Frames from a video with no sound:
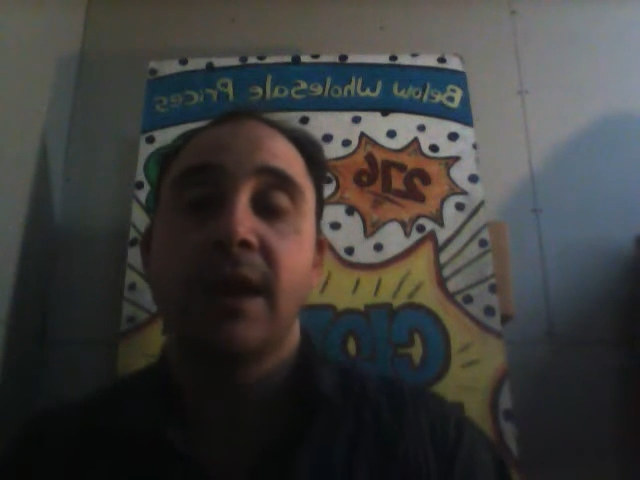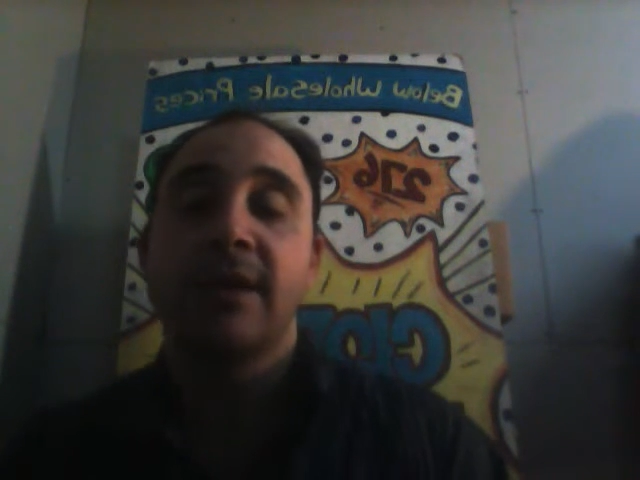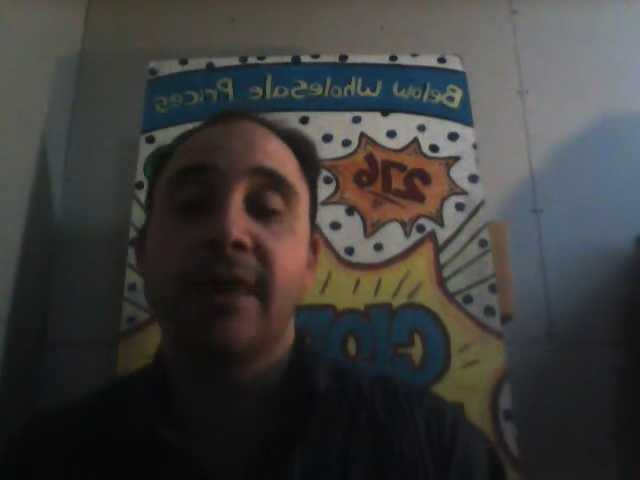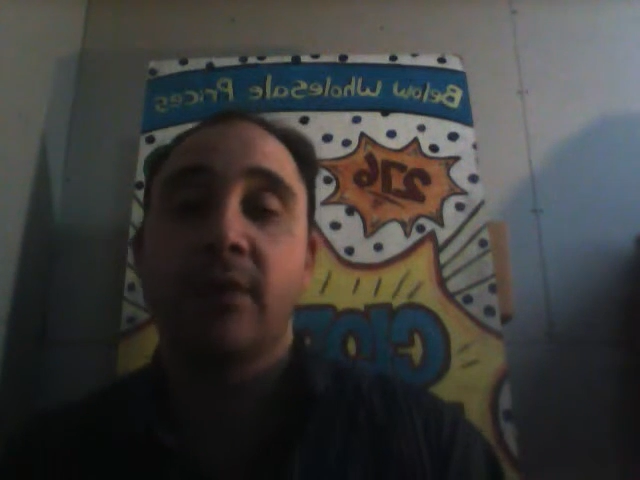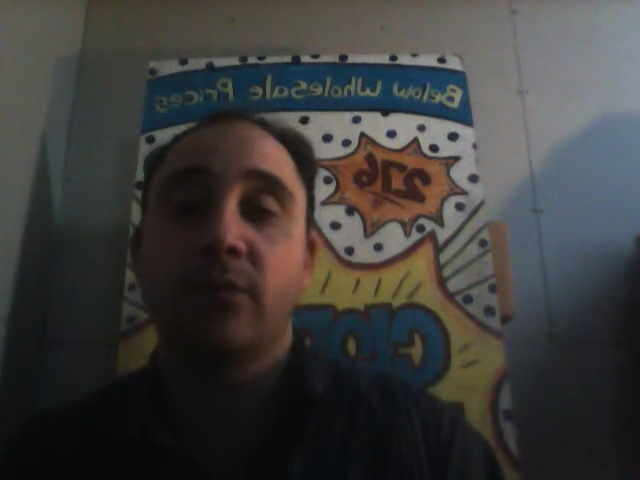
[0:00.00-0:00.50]

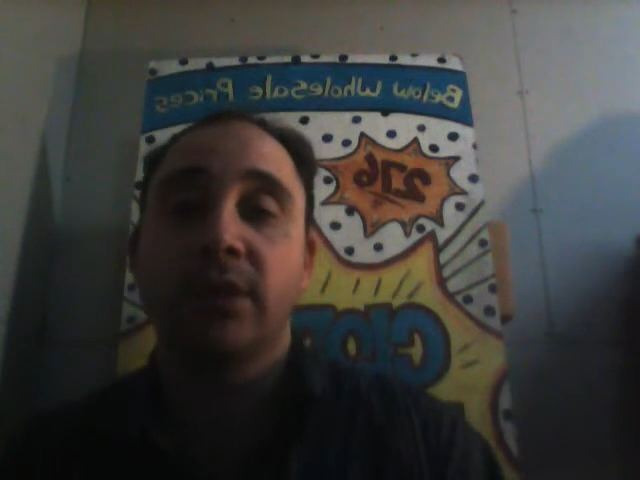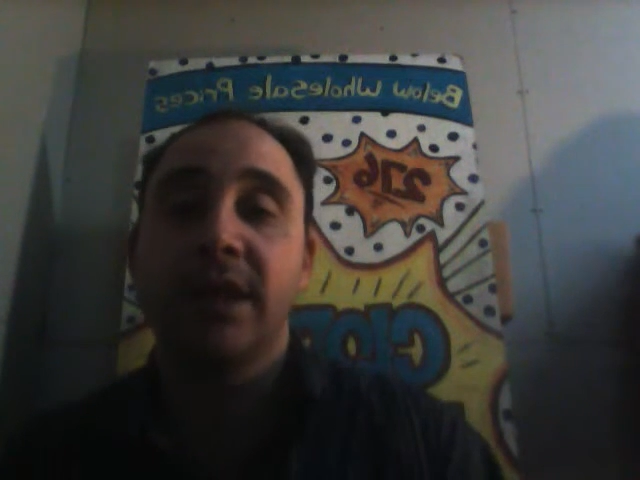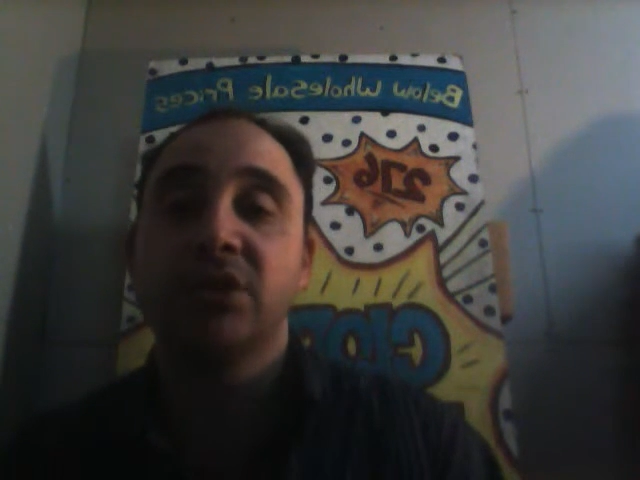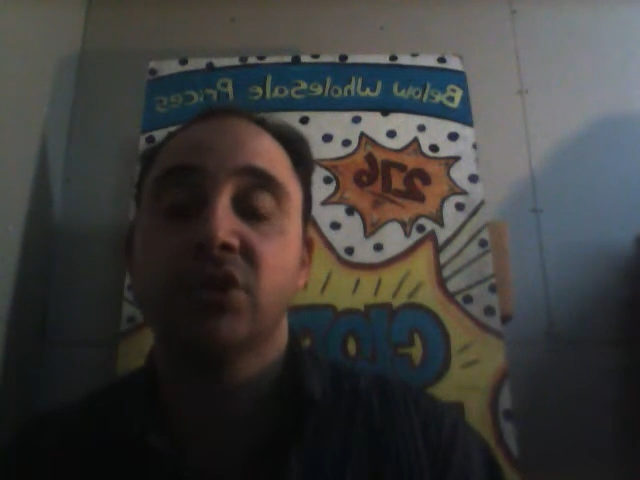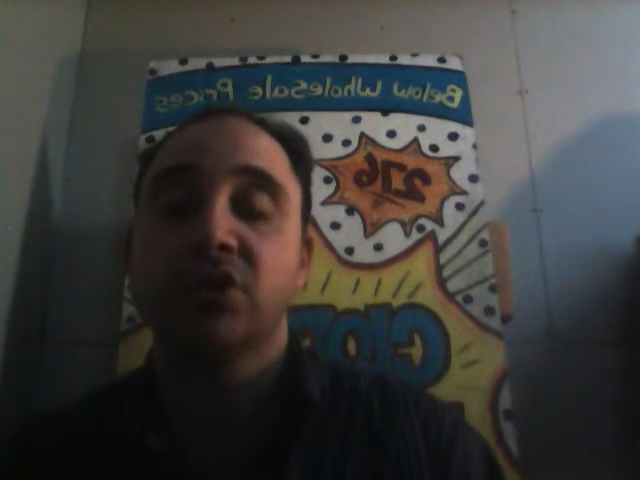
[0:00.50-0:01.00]
and that a
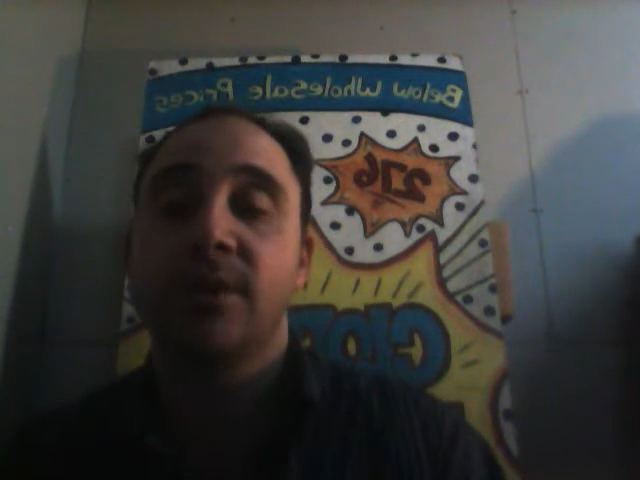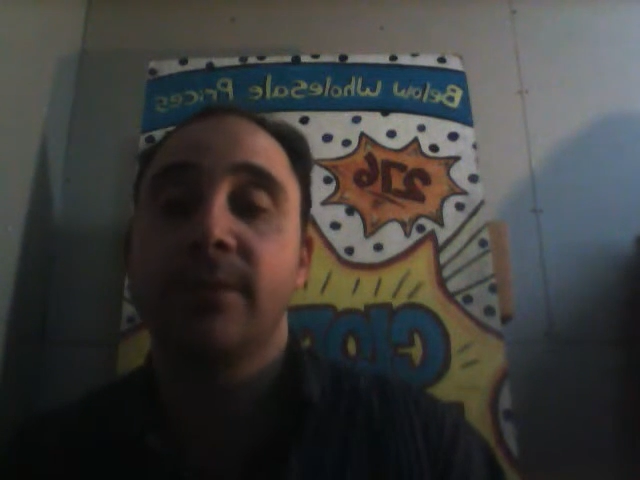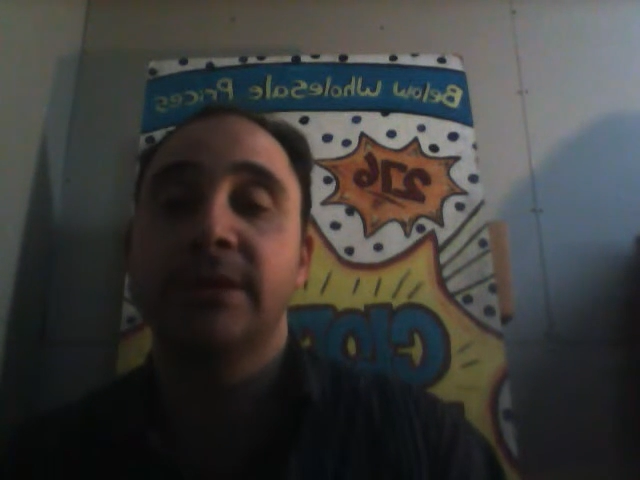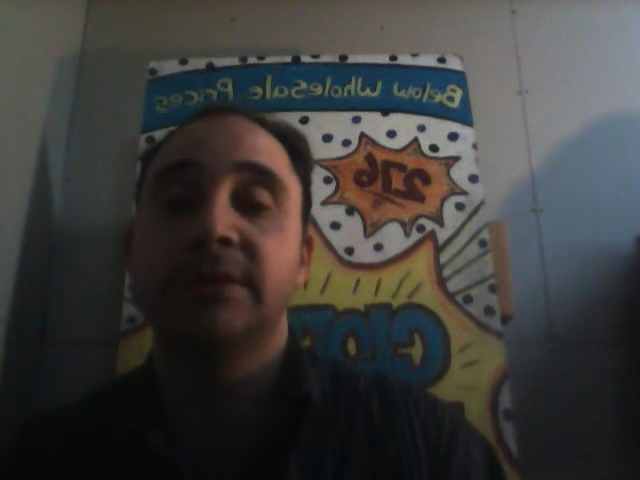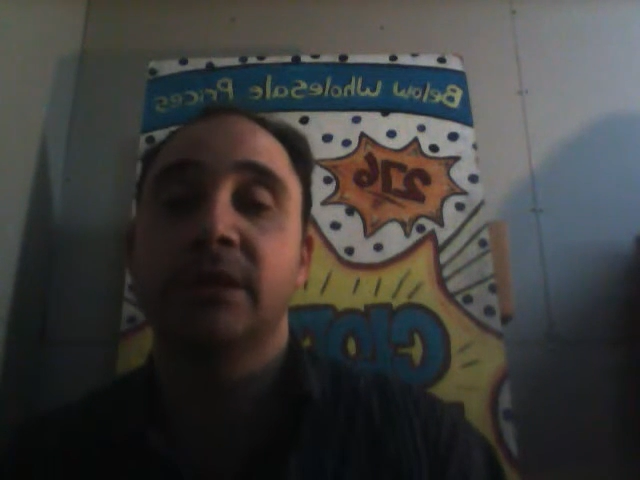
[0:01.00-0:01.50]

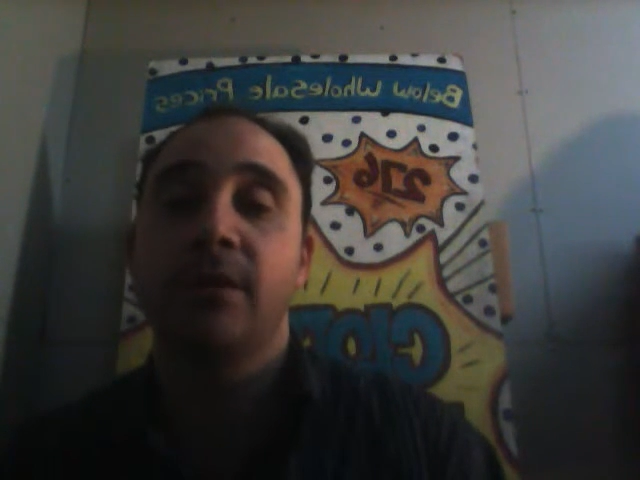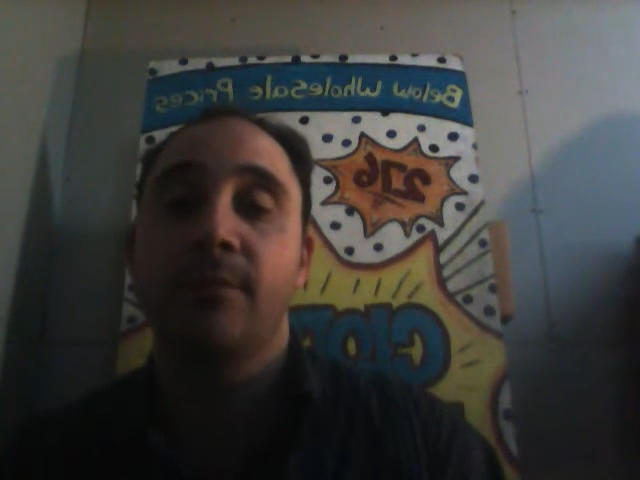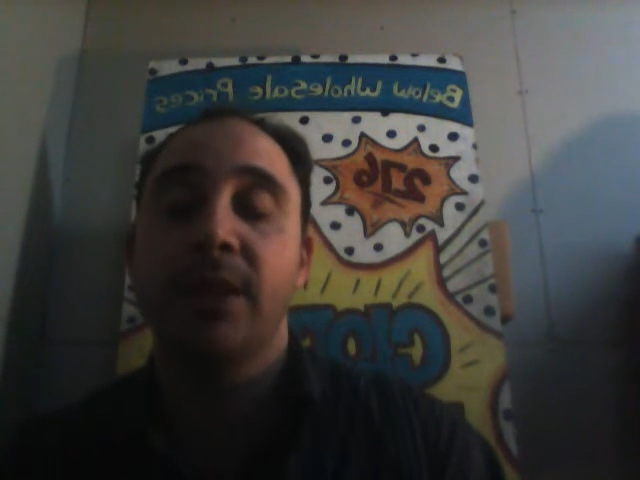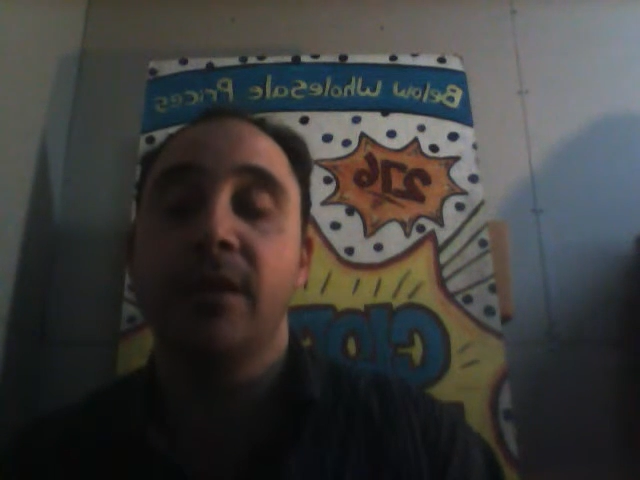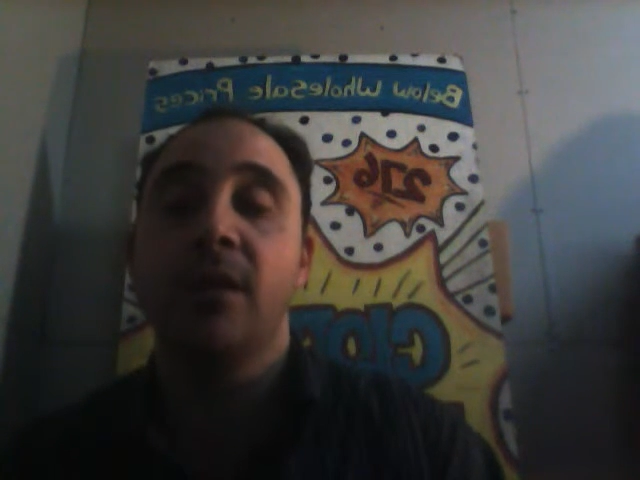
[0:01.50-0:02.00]
relationship is going to
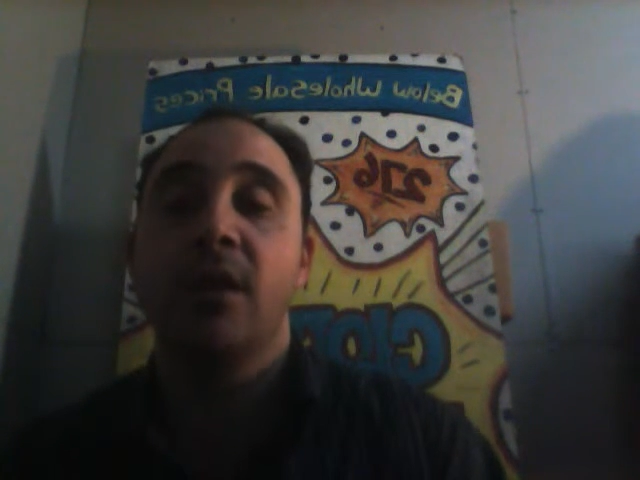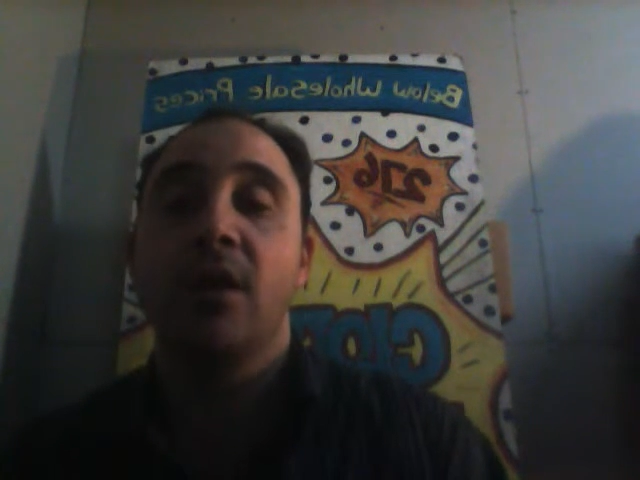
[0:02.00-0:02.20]
be